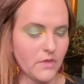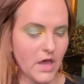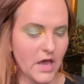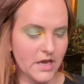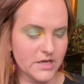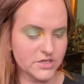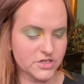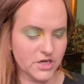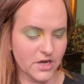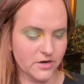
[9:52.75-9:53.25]

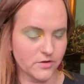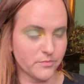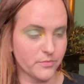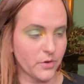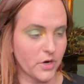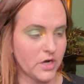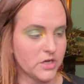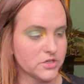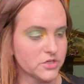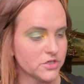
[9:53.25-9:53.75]
eyeshadow
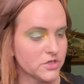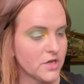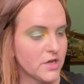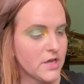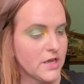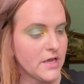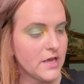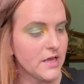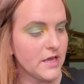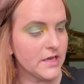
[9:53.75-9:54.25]
brush
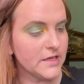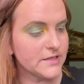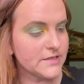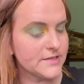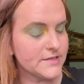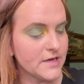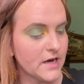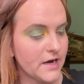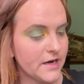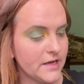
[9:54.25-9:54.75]

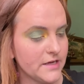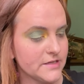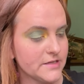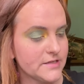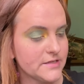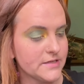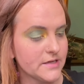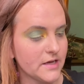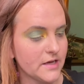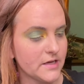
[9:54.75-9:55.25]
it's not
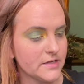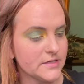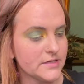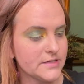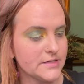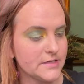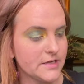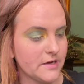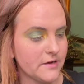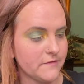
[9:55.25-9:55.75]
as
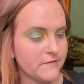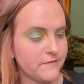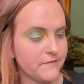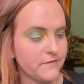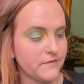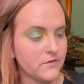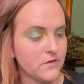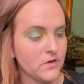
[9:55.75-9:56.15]
stiff,